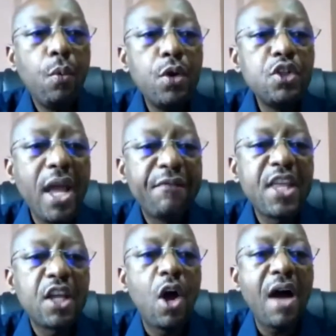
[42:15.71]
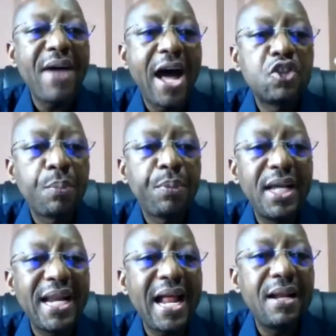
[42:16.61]
if they don't have
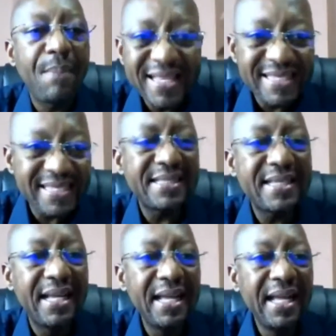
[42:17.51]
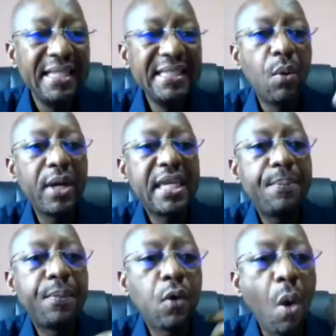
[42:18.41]
entrepreneurial mindset, they will
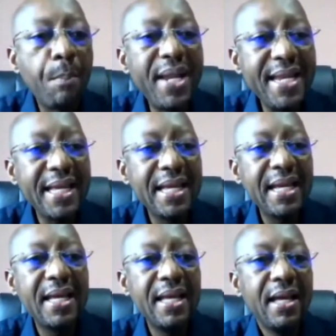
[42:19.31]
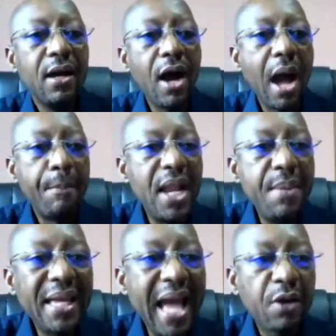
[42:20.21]
keep complaining,
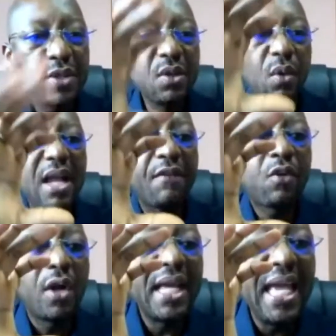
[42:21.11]
blaming, accusing, what I've called the